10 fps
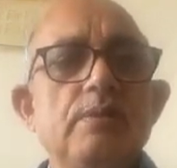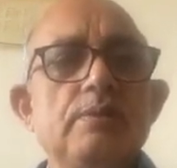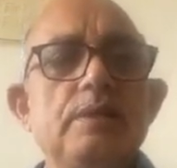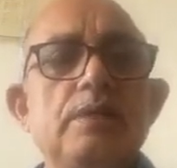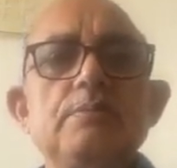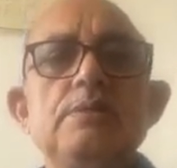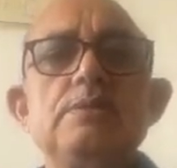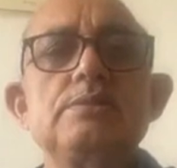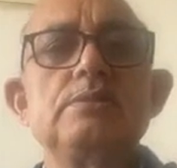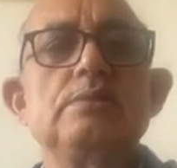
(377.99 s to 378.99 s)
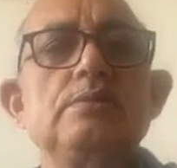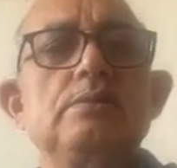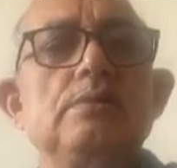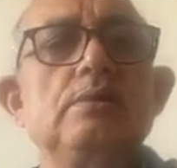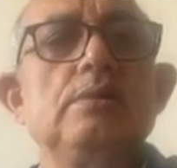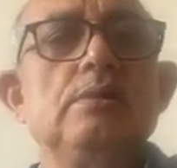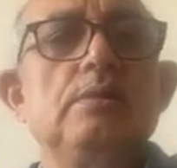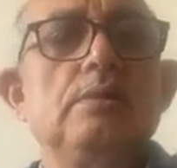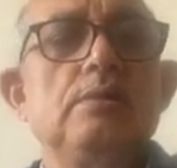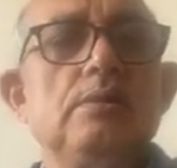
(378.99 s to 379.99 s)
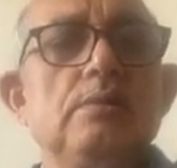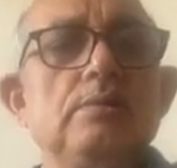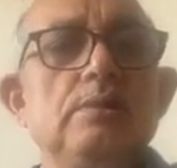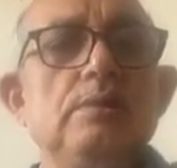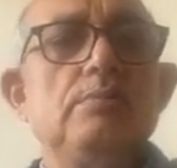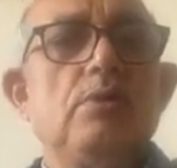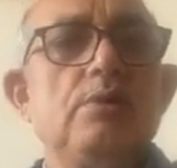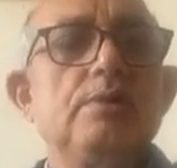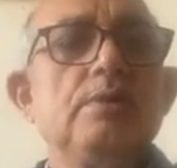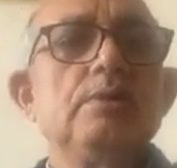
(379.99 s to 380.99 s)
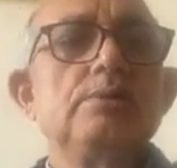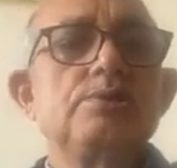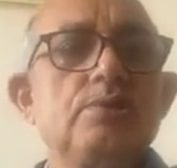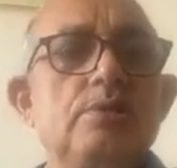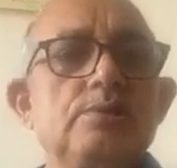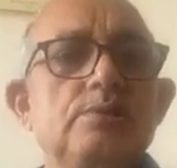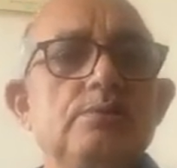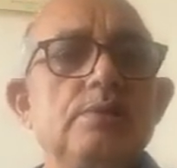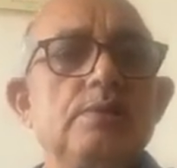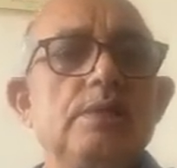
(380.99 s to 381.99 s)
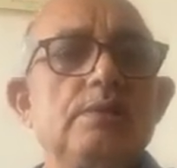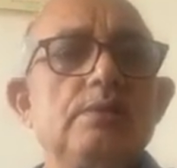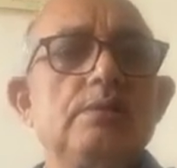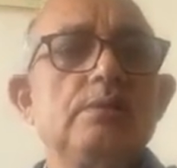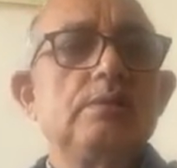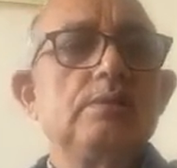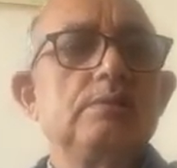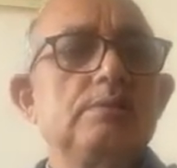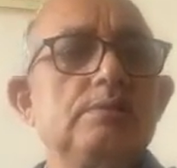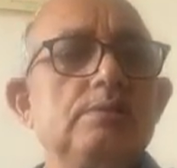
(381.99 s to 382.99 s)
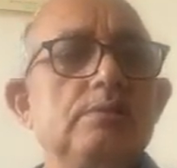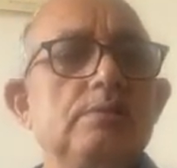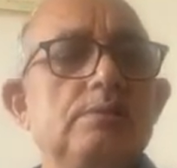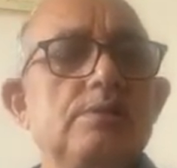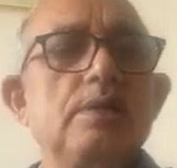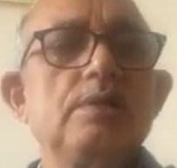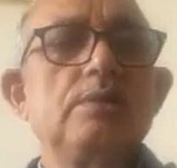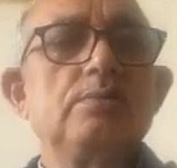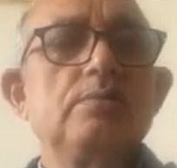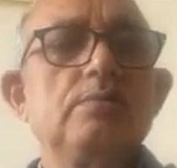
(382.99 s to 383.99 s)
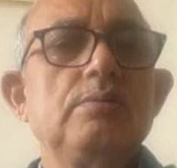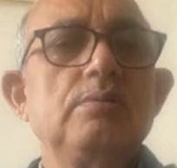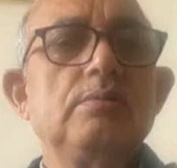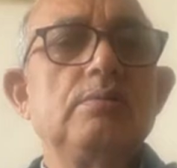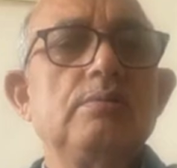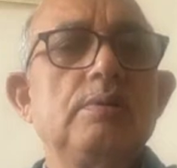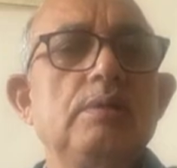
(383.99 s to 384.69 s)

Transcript: That means the modern short story writer is trying to